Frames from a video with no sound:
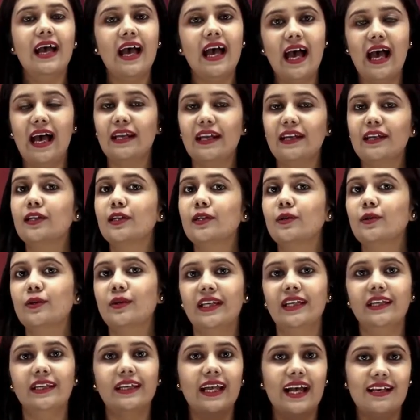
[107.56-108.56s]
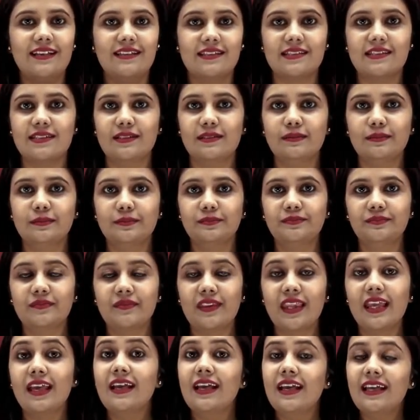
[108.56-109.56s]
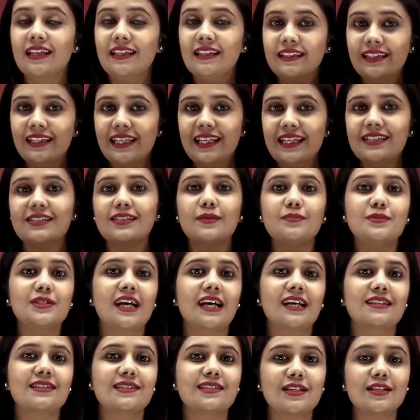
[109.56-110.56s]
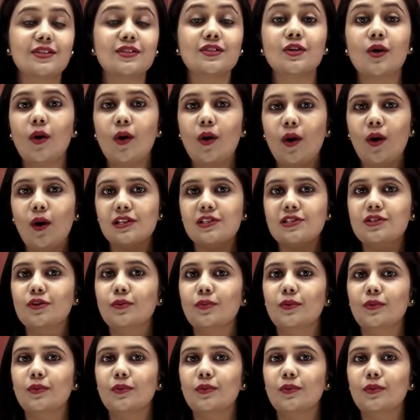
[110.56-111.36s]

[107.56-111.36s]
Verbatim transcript: and chlorine gas. These substances also